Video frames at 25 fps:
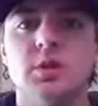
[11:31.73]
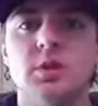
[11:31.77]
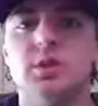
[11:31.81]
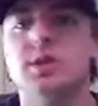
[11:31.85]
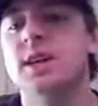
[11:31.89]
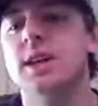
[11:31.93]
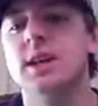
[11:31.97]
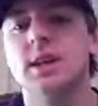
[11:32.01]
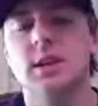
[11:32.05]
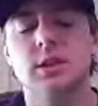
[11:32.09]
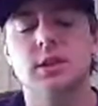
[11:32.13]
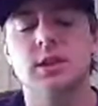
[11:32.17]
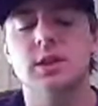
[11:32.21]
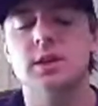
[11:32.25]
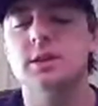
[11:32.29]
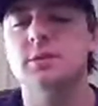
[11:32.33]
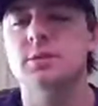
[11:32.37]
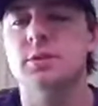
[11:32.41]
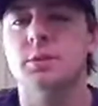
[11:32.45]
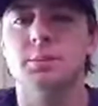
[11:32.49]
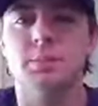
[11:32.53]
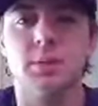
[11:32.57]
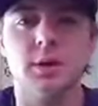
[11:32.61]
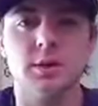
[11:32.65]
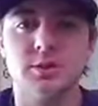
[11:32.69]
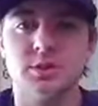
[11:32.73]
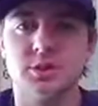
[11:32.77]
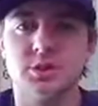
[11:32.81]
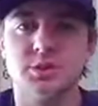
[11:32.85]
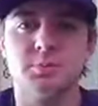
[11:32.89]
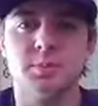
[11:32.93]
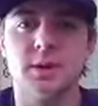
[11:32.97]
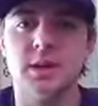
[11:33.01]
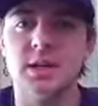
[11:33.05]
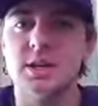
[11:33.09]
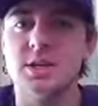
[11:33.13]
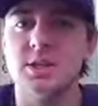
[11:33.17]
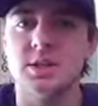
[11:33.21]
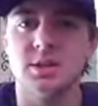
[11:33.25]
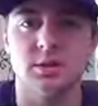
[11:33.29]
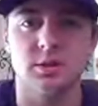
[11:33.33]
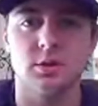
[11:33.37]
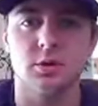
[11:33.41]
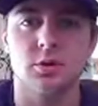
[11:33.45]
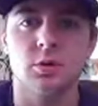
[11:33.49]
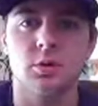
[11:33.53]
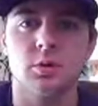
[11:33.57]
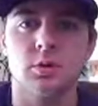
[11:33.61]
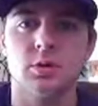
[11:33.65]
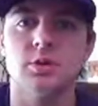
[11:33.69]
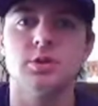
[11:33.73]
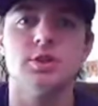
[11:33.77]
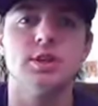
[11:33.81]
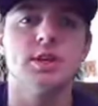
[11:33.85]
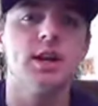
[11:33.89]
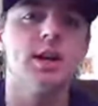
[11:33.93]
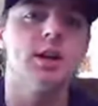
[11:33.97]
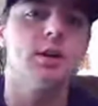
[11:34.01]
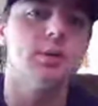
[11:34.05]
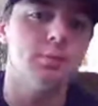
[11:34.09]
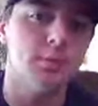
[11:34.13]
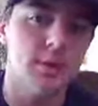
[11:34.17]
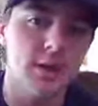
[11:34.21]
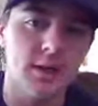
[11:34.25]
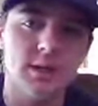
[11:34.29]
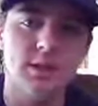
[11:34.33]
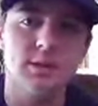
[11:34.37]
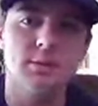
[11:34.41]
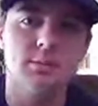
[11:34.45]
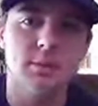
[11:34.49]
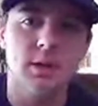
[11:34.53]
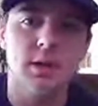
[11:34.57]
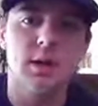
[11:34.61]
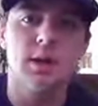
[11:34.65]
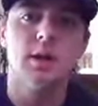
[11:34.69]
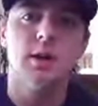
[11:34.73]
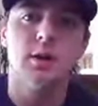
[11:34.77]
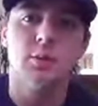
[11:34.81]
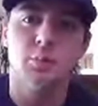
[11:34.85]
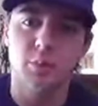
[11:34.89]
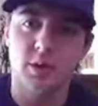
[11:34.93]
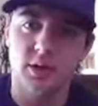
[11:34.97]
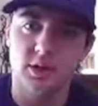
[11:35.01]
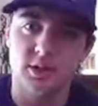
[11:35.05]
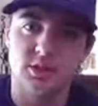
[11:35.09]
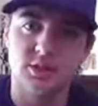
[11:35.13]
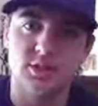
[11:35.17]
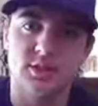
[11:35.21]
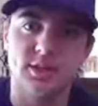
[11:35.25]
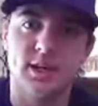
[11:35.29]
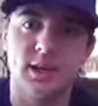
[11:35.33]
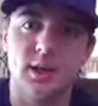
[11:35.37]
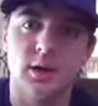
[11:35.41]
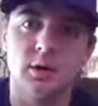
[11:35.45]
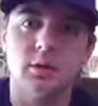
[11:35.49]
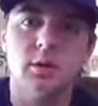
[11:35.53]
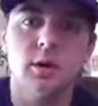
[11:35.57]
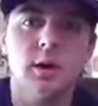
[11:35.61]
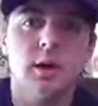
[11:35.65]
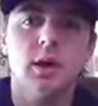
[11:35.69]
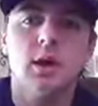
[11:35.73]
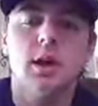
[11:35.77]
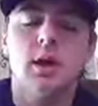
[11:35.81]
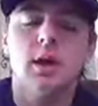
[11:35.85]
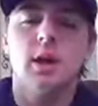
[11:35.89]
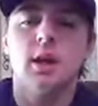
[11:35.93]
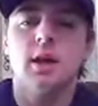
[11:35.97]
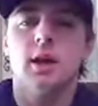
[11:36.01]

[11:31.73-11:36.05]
You can't leave a bunch of space in the corners. You got to make them pinch down